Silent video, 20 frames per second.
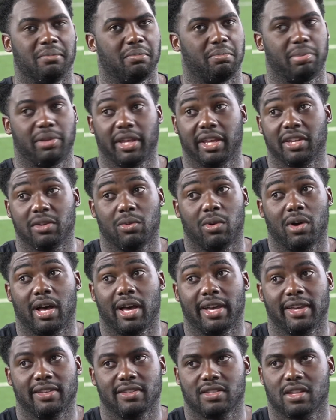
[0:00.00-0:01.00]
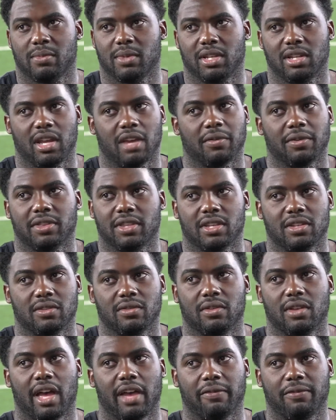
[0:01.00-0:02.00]
Play wise, I mean, everything,
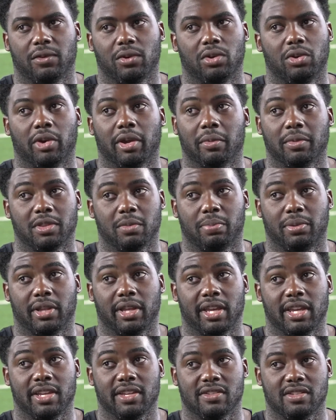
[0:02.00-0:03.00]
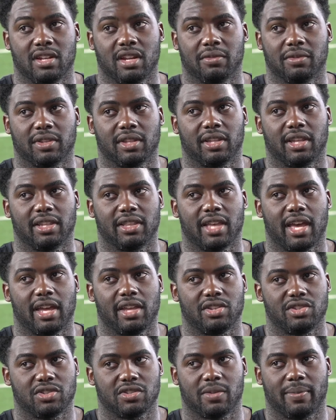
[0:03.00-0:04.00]
I feel great with the plays and everything like that.
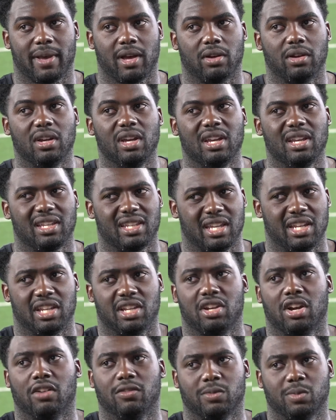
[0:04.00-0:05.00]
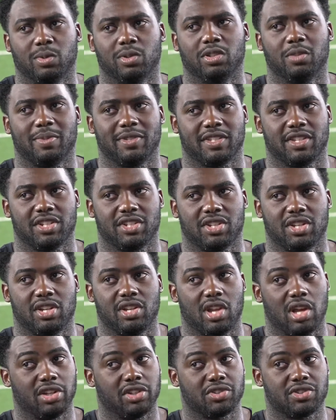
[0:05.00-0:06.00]
It's just about getting comfortable in the
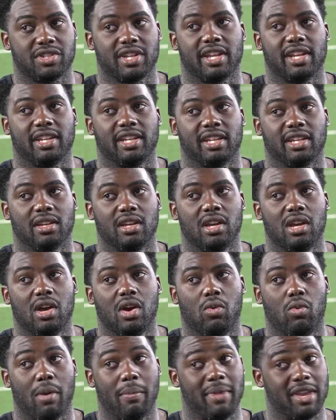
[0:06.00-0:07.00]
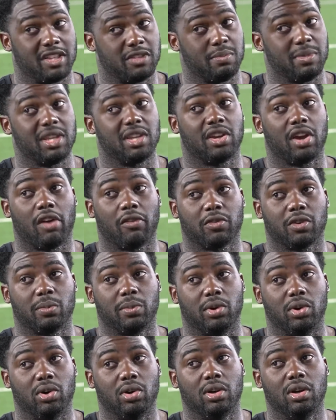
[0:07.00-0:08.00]
position, understanding what makes me
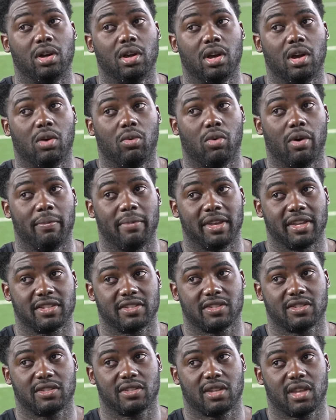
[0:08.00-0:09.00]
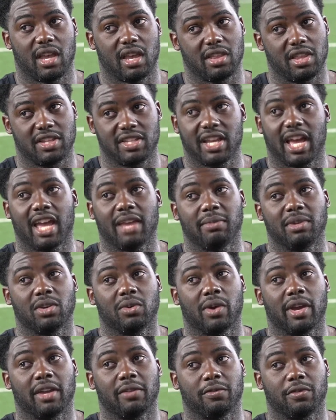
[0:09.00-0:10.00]
comfortable, what makes the timing
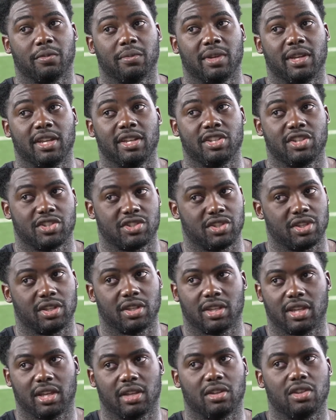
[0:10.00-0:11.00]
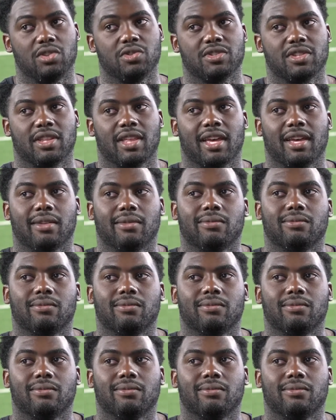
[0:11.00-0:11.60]
right for me, and just to get used to that.